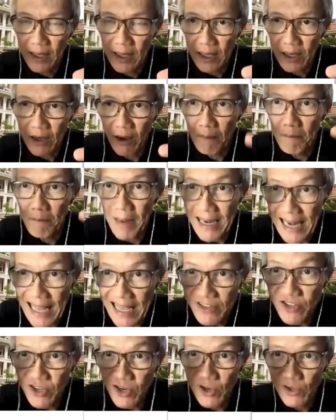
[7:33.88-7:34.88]

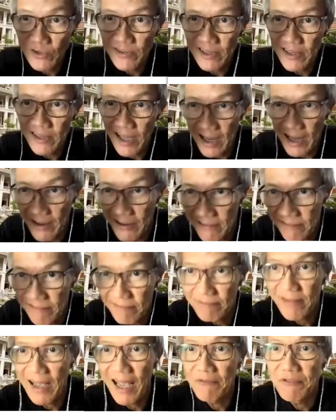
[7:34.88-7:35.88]
combination logic and
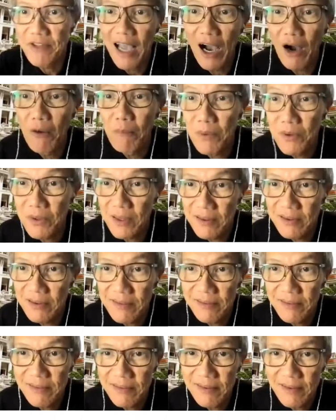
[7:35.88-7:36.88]
have the output.
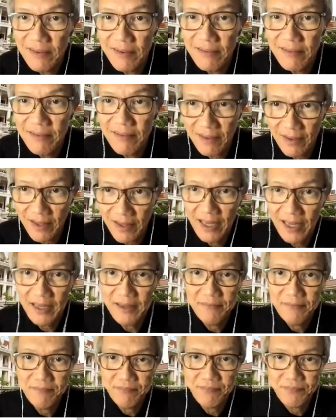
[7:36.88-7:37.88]
Okay.
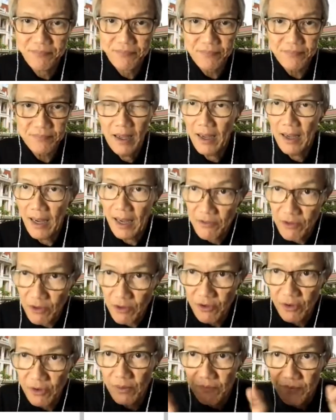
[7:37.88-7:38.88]
And
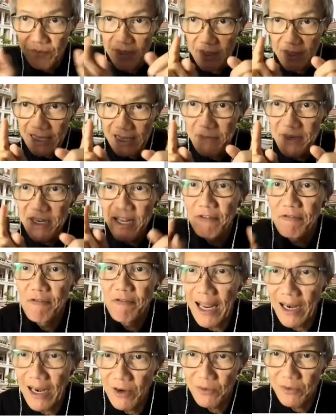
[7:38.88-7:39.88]
also the immediate
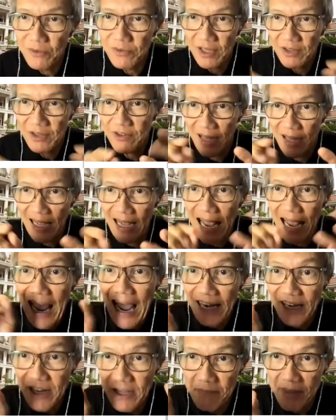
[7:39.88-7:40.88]
value, just like
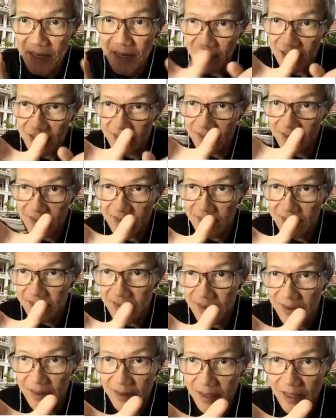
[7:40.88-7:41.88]
add immediate.
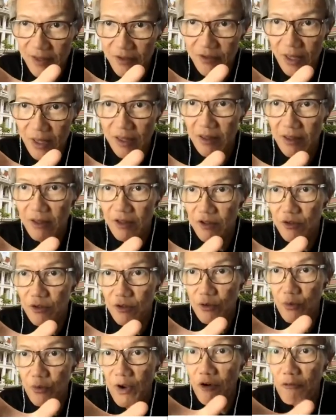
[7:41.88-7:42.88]
It's
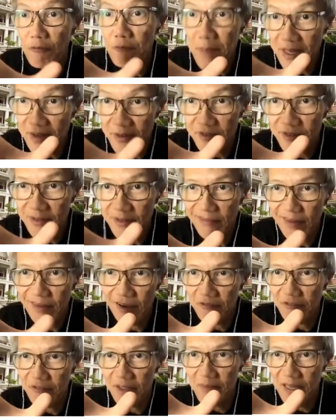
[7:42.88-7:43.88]
12 bits of
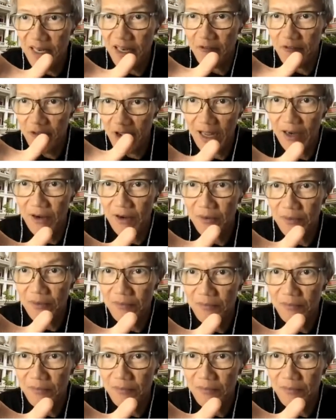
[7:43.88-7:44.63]
immediate value